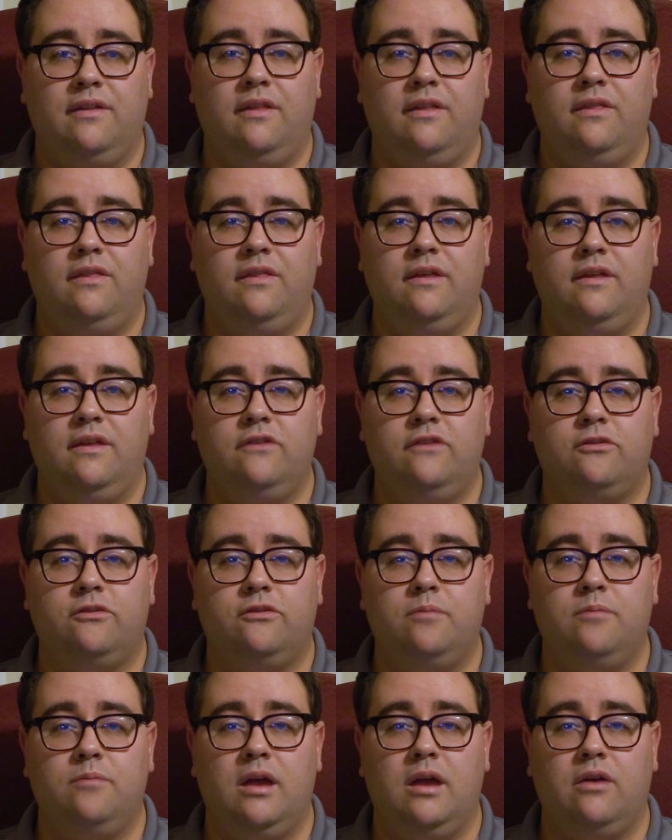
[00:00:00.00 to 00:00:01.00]

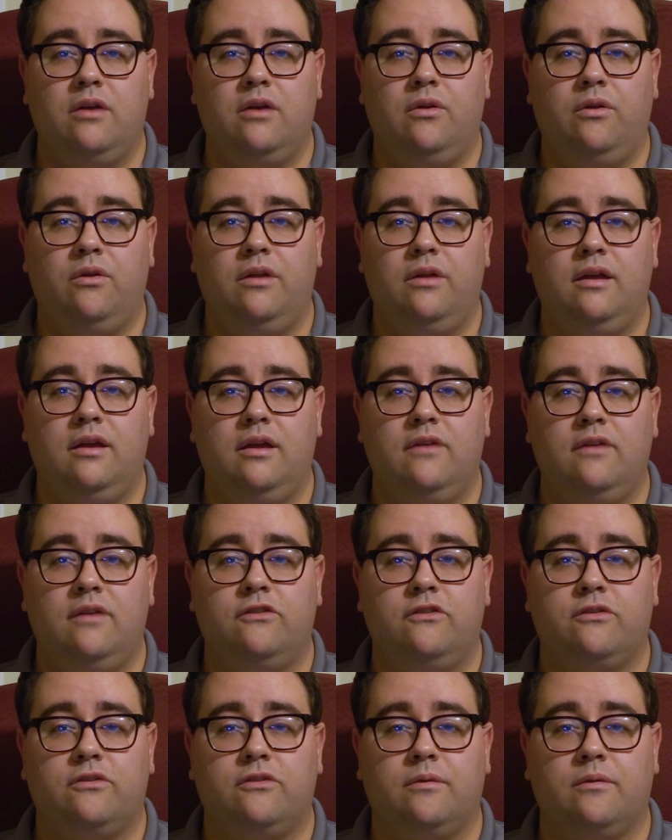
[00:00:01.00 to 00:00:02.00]
This medal
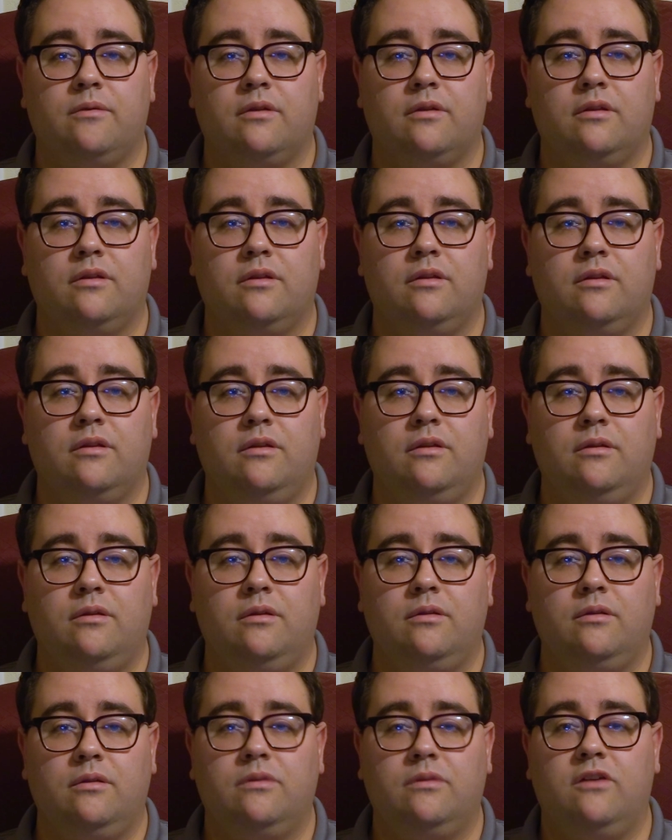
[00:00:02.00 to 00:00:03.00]
is
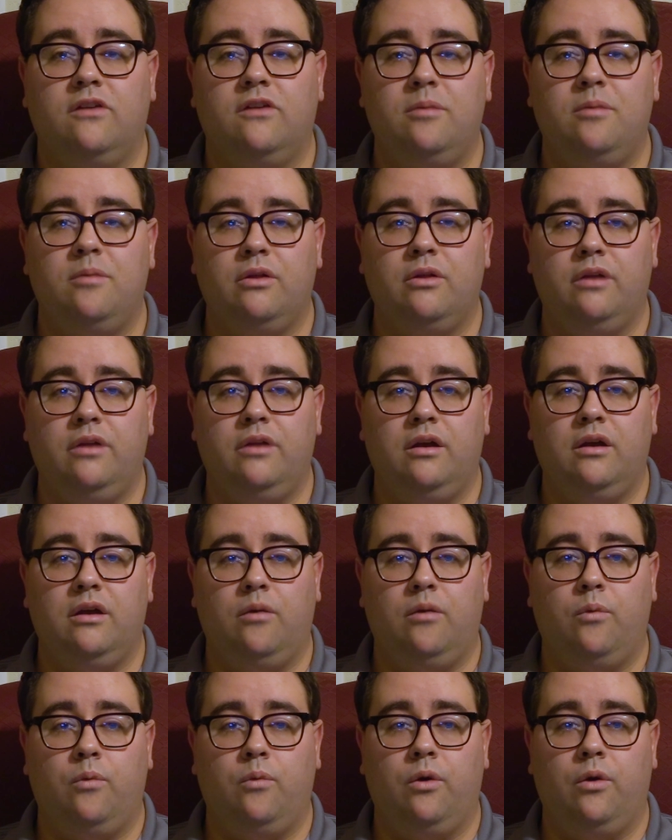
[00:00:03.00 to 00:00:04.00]
typically
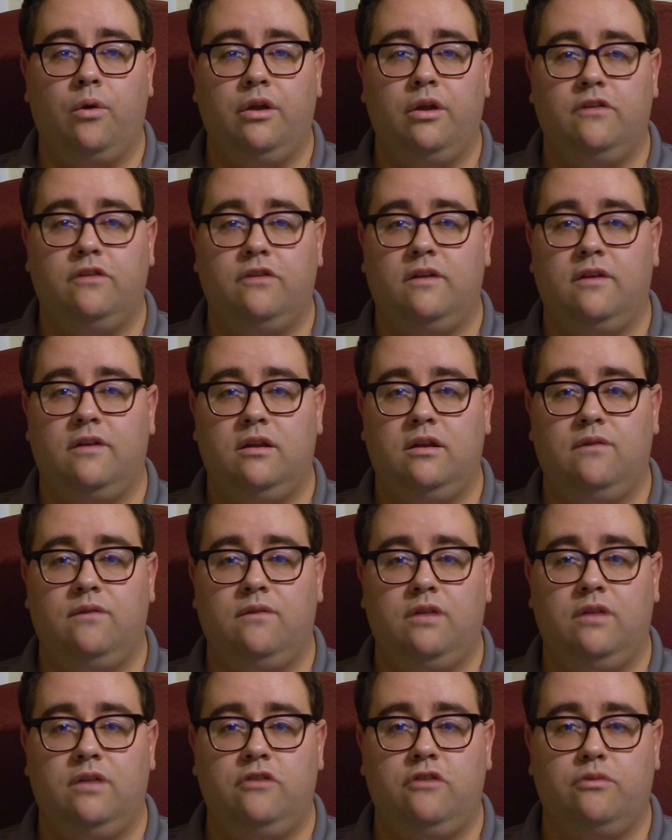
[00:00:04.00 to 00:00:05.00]
awarded to
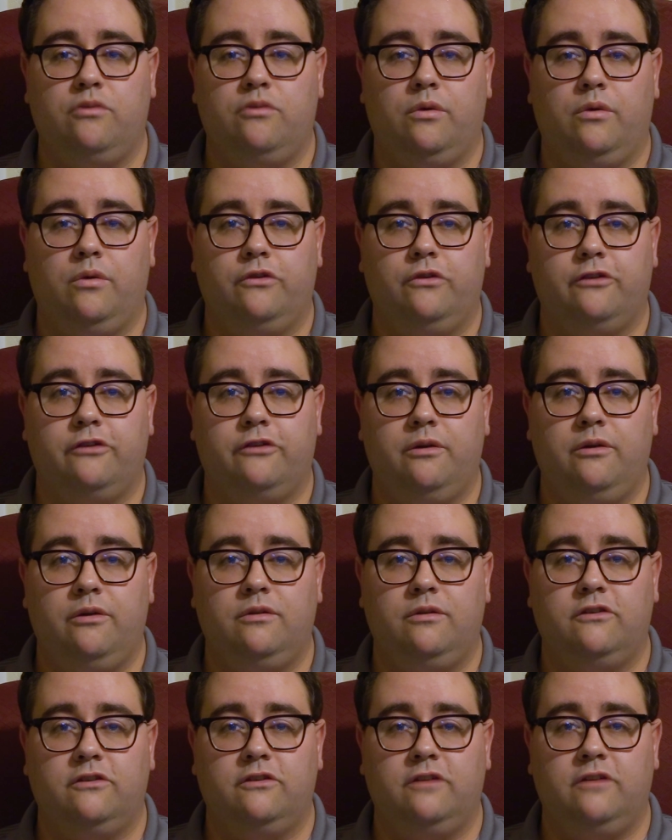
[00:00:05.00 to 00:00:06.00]
individuals who
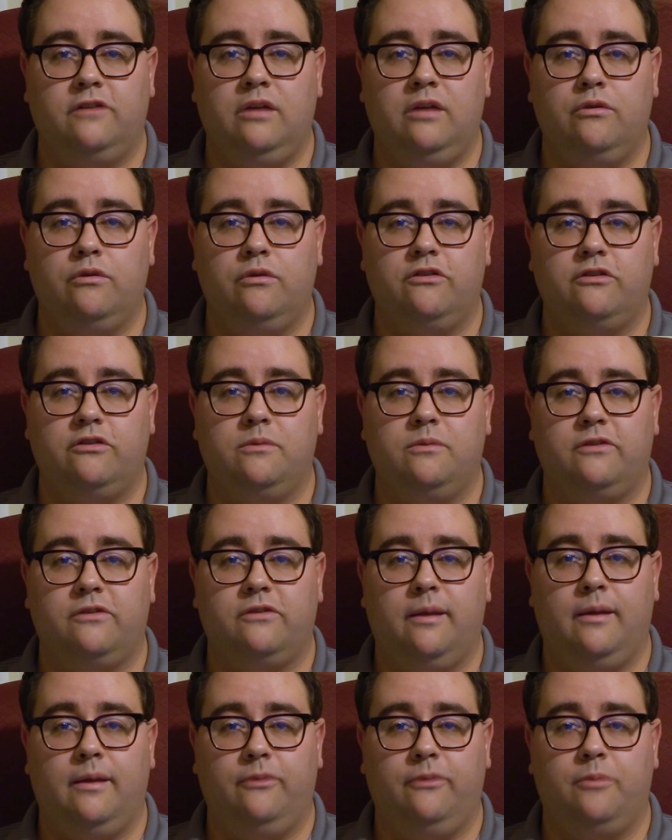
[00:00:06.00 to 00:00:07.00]
distinguish
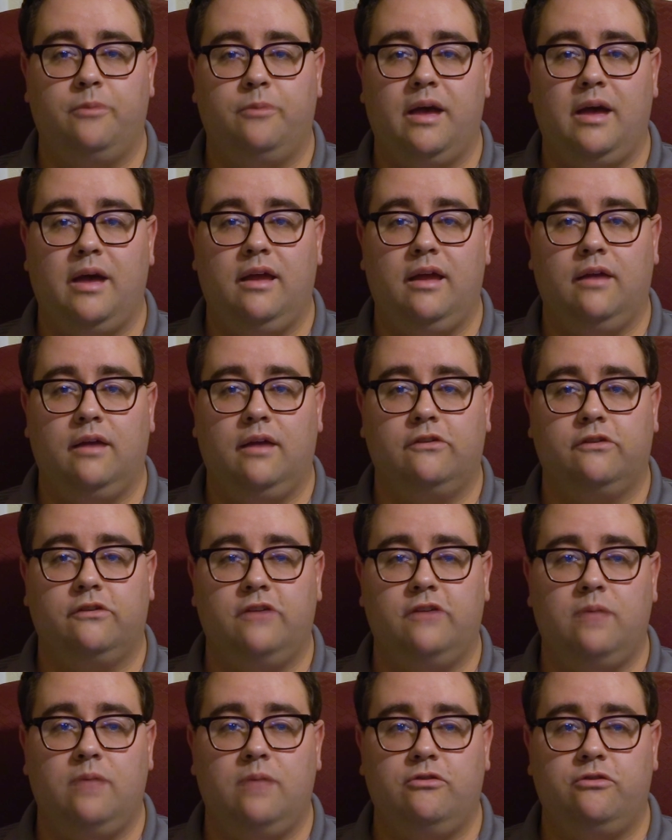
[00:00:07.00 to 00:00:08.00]
themselves by
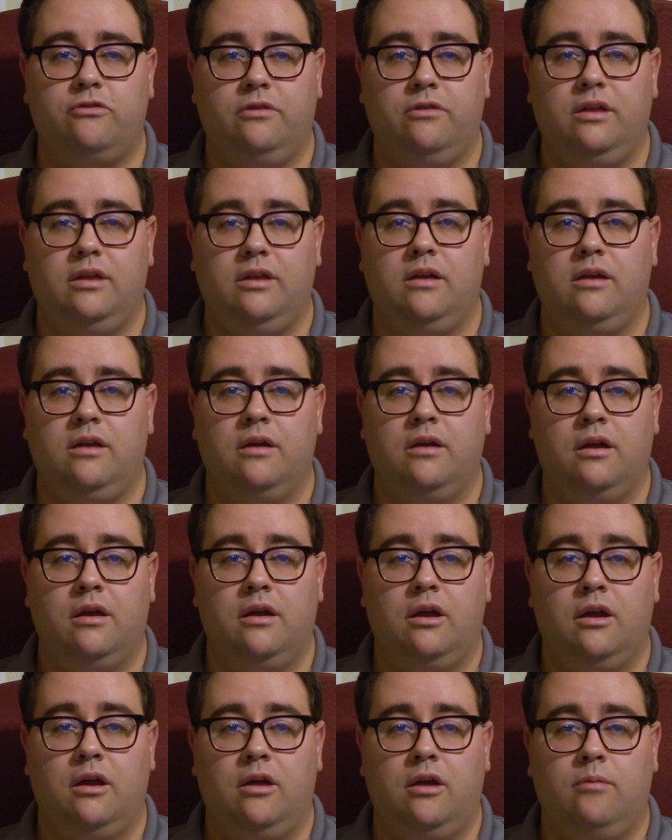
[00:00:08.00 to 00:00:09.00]
exceptionally
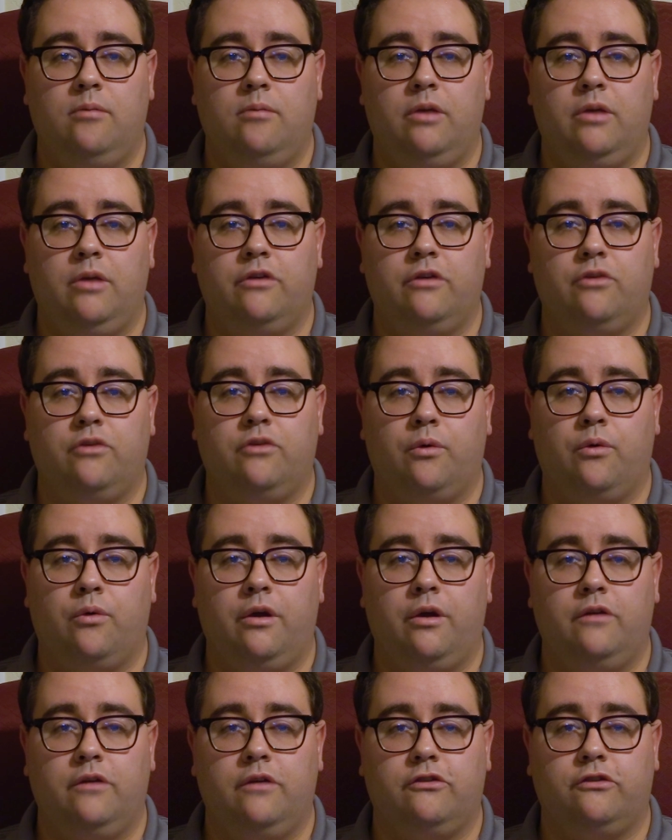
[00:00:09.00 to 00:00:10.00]

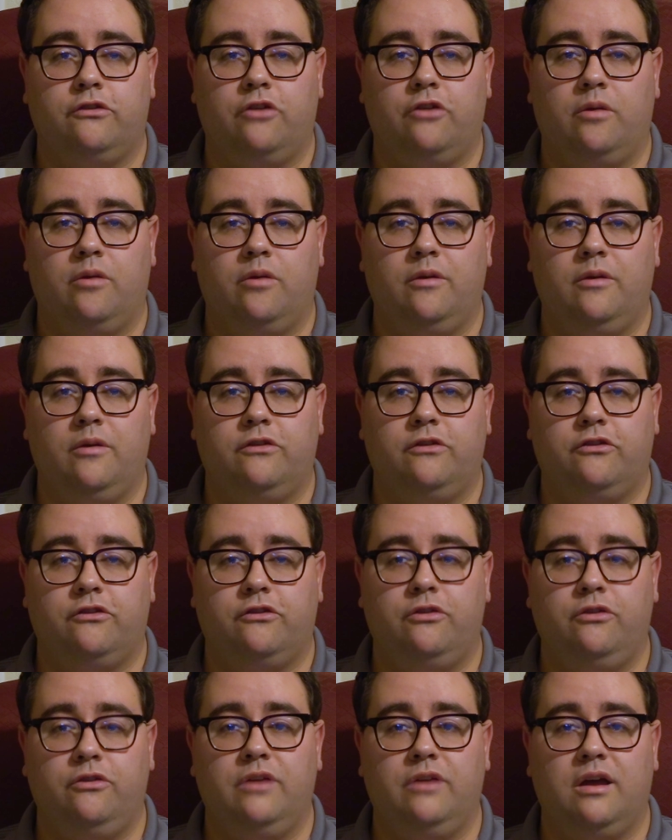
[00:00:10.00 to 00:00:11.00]
meritorious service
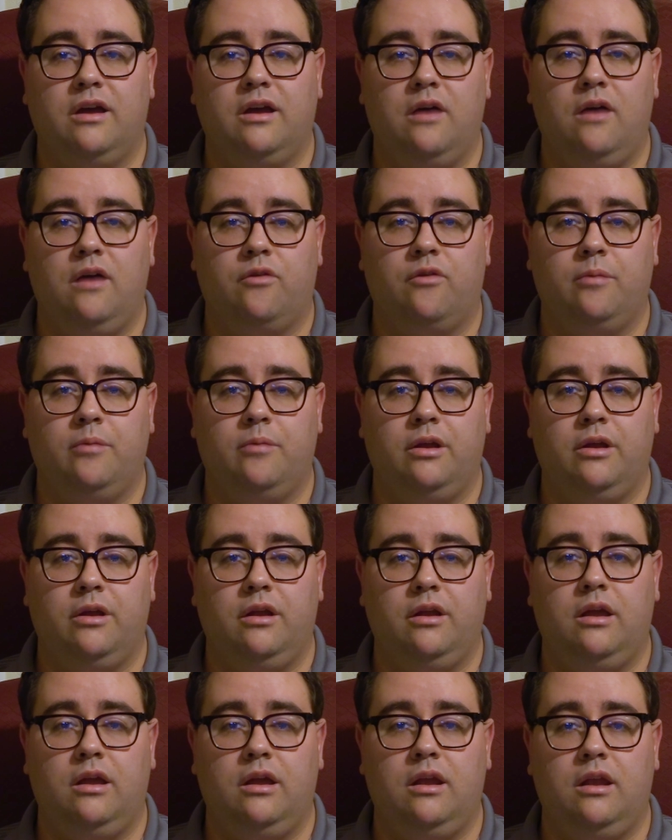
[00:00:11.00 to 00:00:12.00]
to the
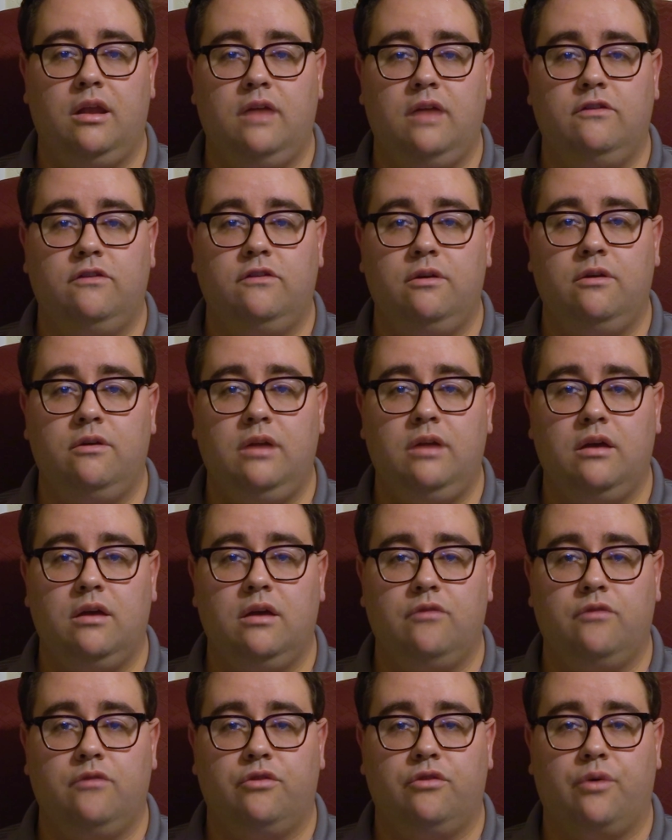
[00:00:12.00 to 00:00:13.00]
government in a duty
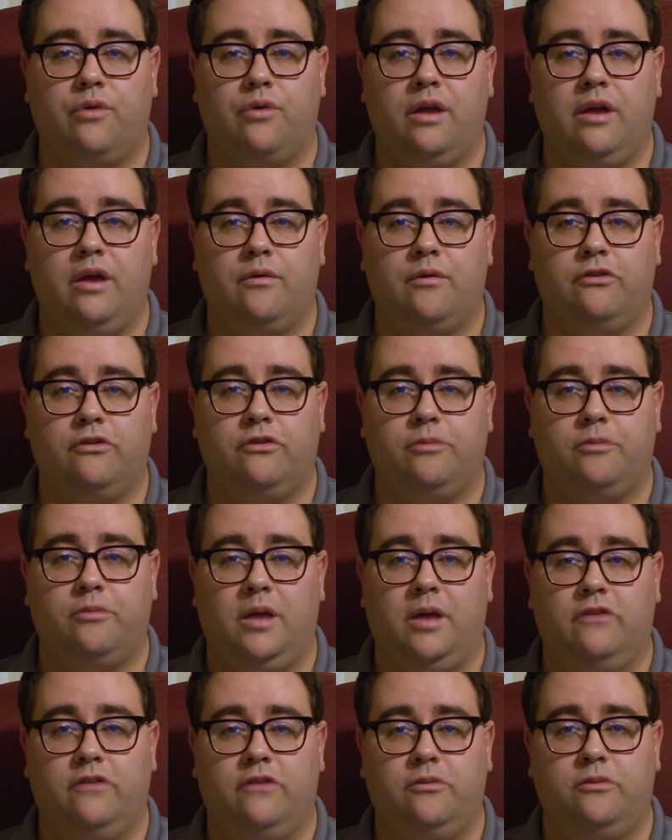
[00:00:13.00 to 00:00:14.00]
of great
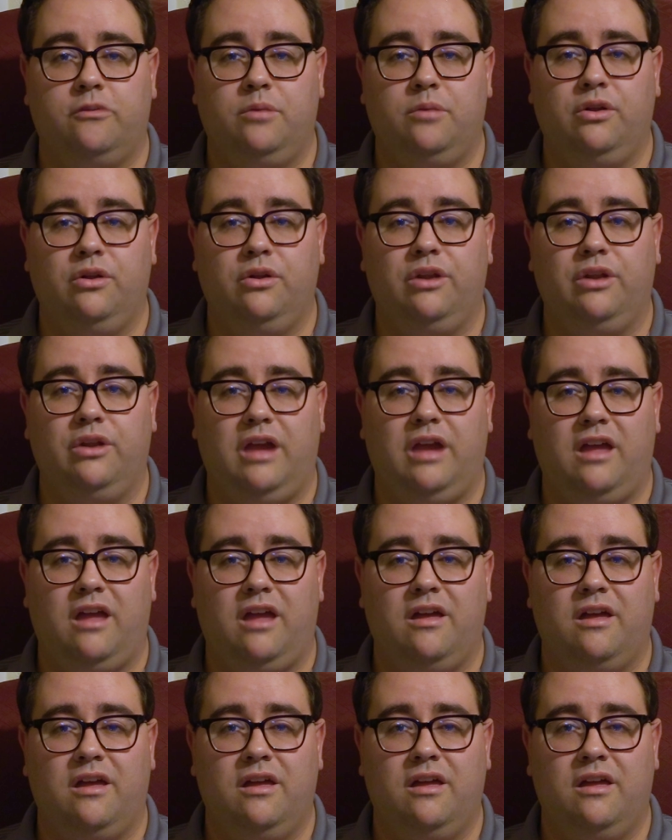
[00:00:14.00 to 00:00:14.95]
responsibility.